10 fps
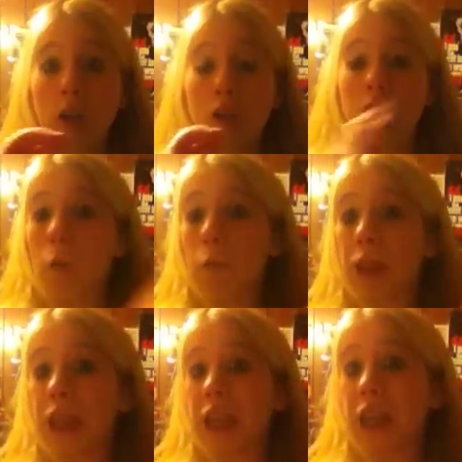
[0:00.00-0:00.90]

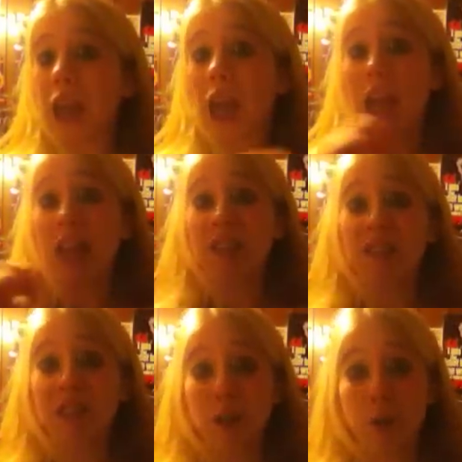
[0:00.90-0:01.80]
something and
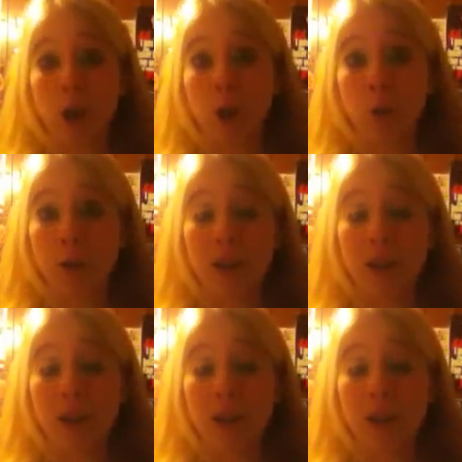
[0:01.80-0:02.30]
zero.